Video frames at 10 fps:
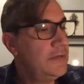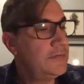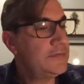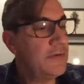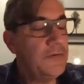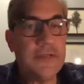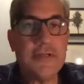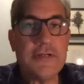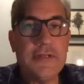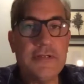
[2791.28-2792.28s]
So
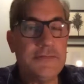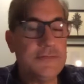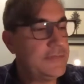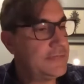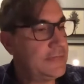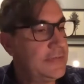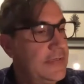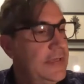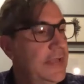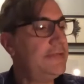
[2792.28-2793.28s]
concludes
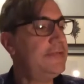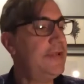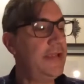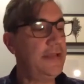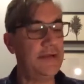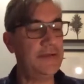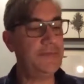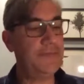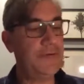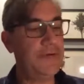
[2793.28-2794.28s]
an essay on
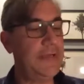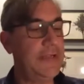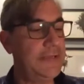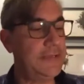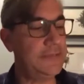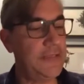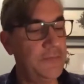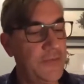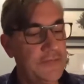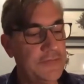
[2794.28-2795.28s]
Fern Hill
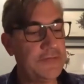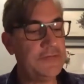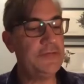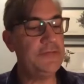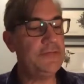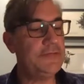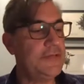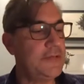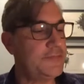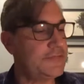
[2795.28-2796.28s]
in which the student
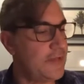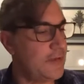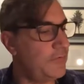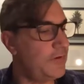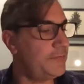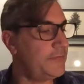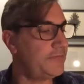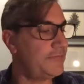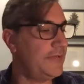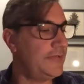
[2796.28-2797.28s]
seems somewhere
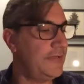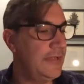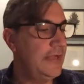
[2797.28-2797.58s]
between